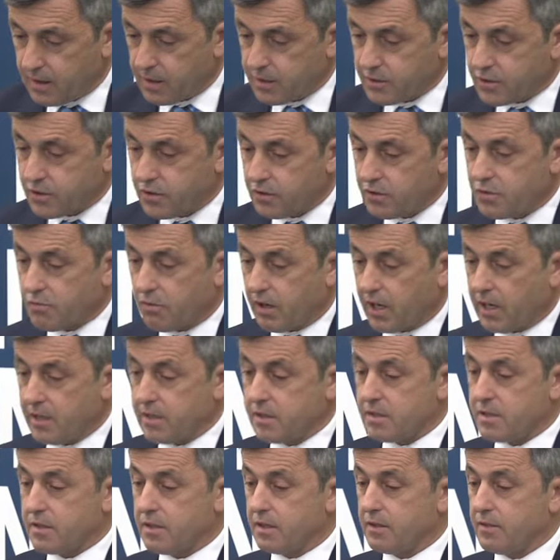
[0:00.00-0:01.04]
issues
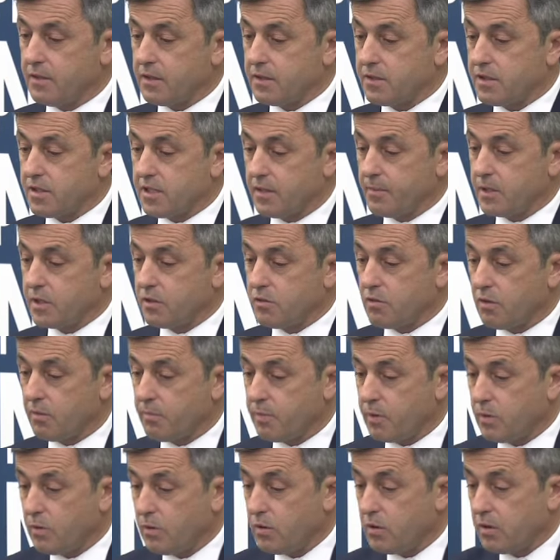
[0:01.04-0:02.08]
raised in the Simmons
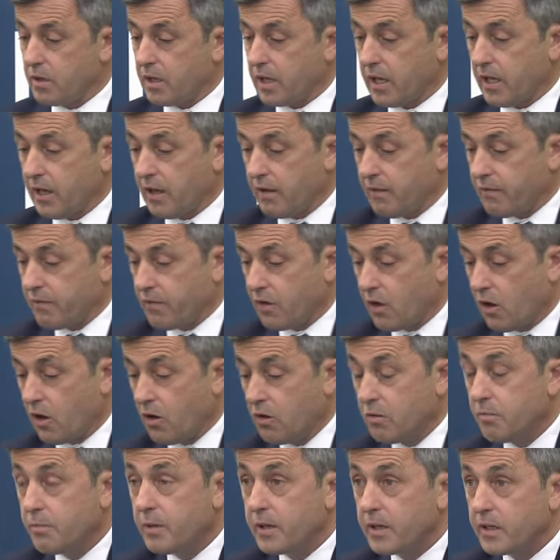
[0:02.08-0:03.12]
report have
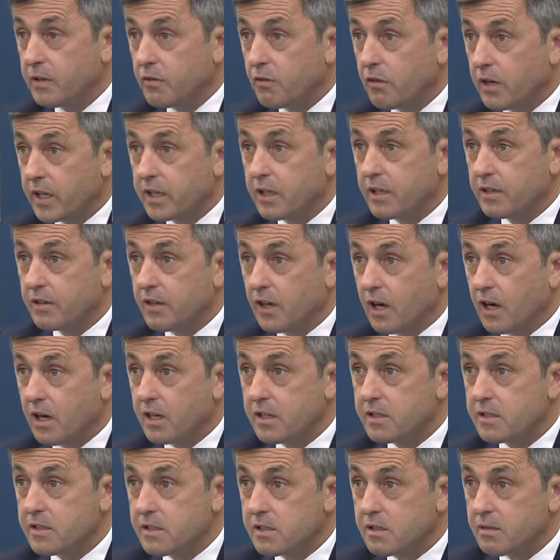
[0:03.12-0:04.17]
long been
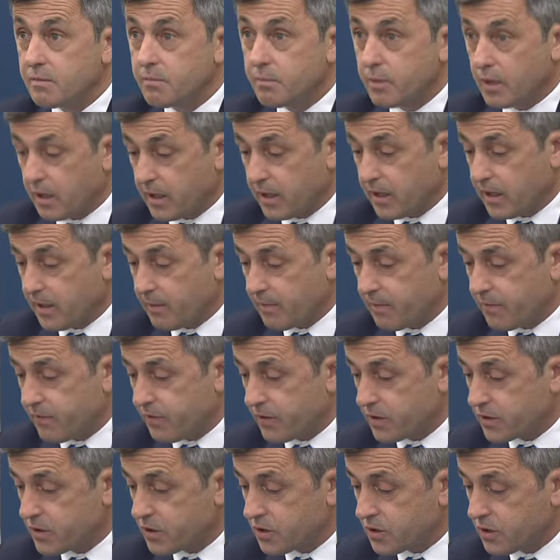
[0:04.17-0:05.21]
recognised by
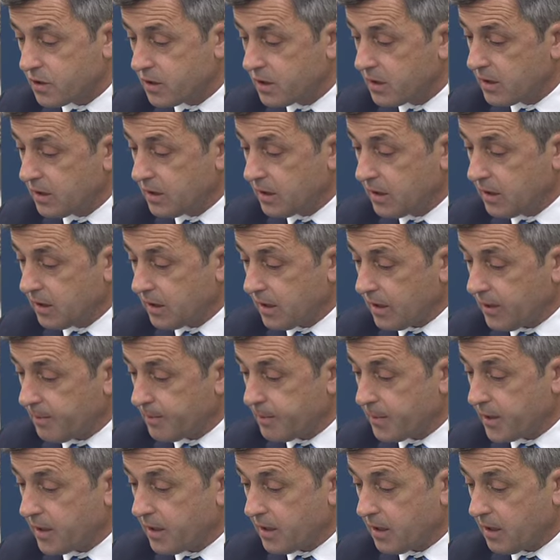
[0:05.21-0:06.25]
MFish,
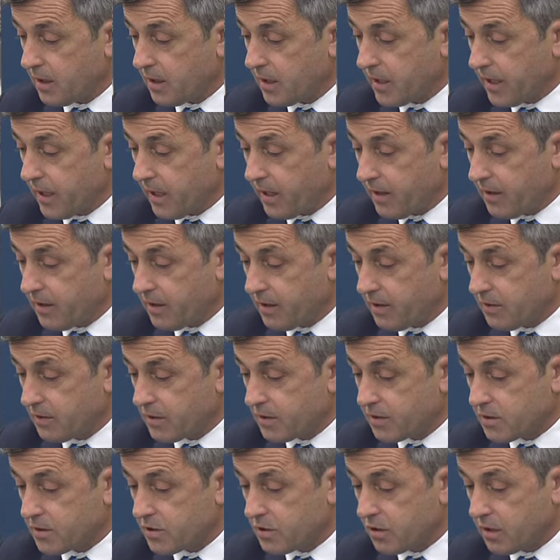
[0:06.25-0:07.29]
MPI and
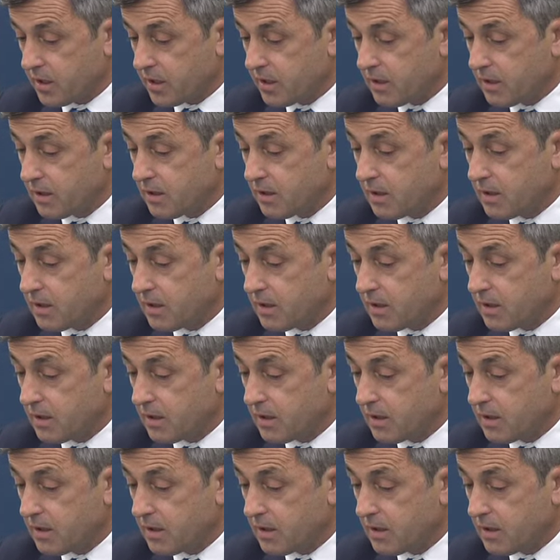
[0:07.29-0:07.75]
industry.